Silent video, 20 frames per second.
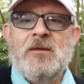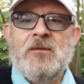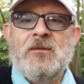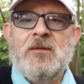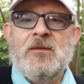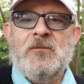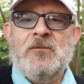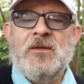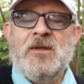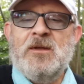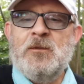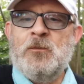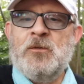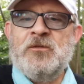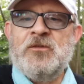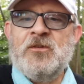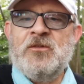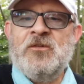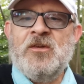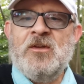I think it
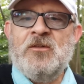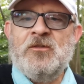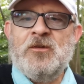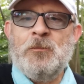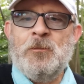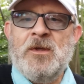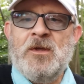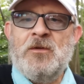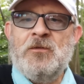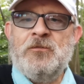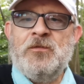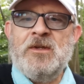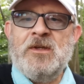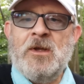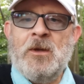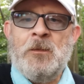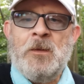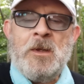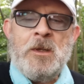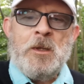was the Stinchcombe Hill
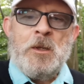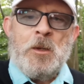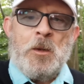video,